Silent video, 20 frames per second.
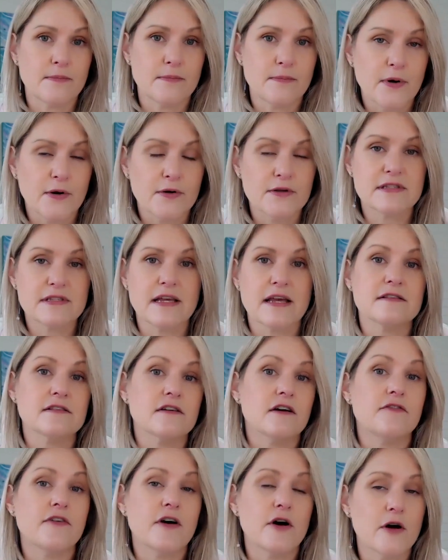process
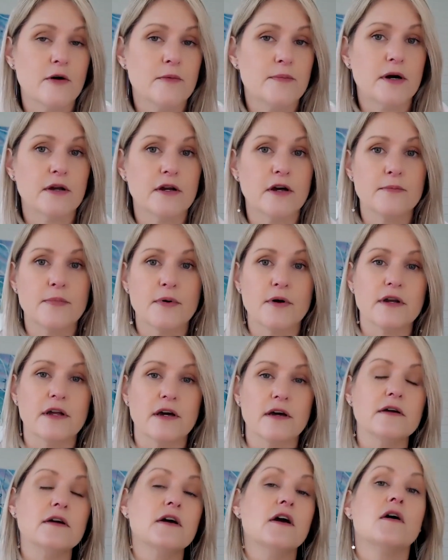of Ho'oponopono,